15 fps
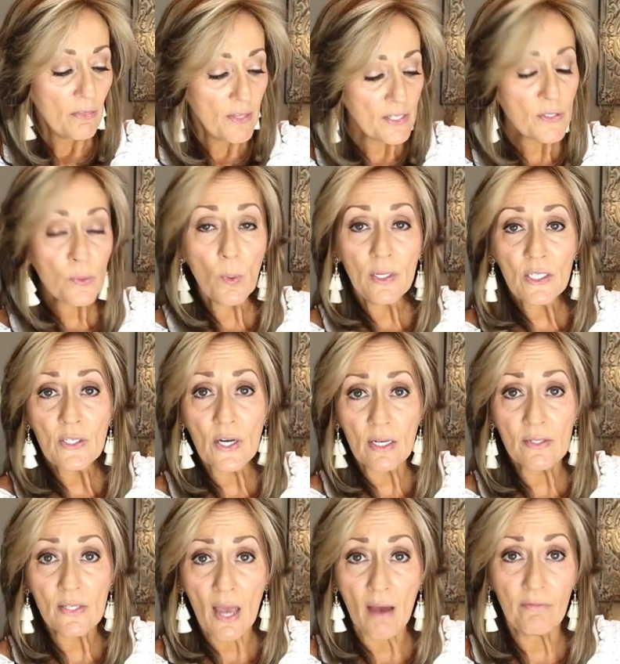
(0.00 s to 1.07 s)
This one
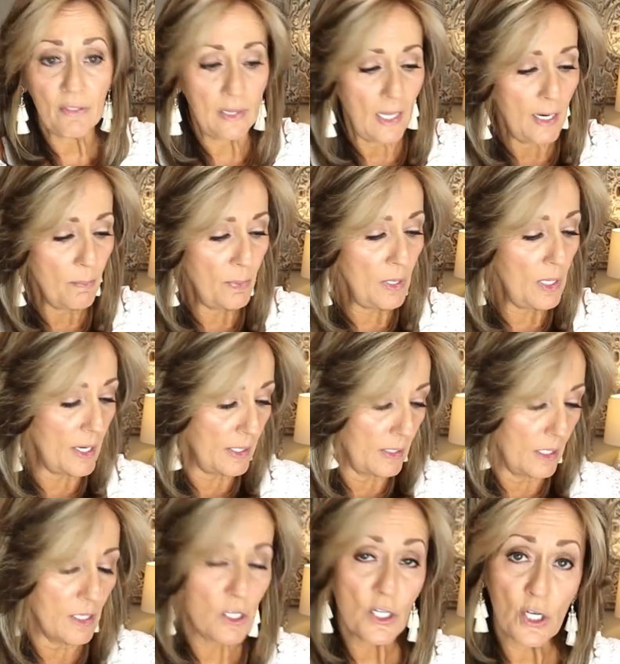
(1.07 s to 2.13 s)
does have a label and
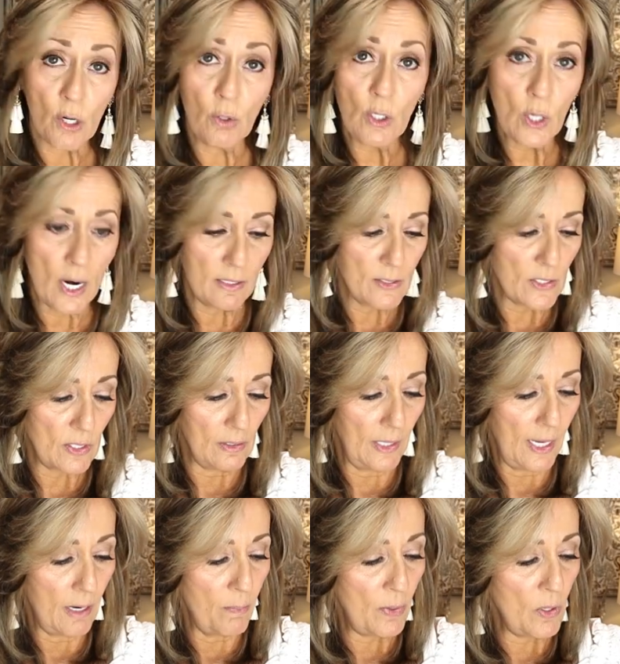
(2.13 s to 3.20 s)
I'm going to show you guys the
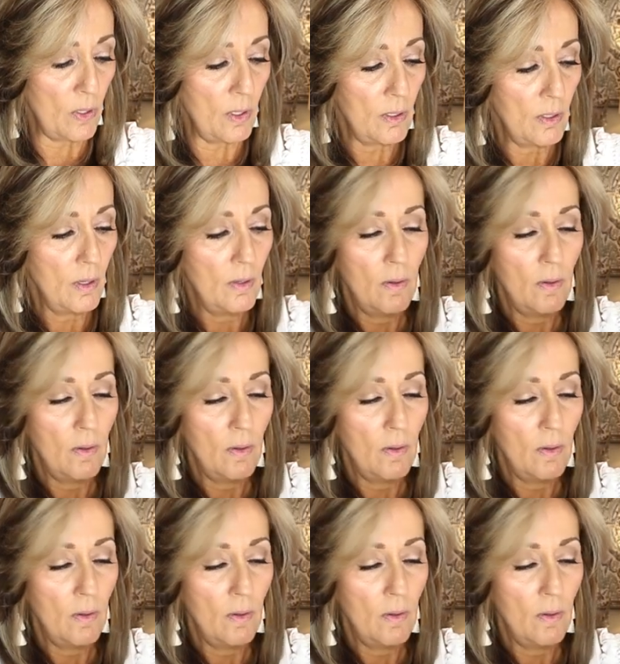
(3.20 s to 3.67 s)
label.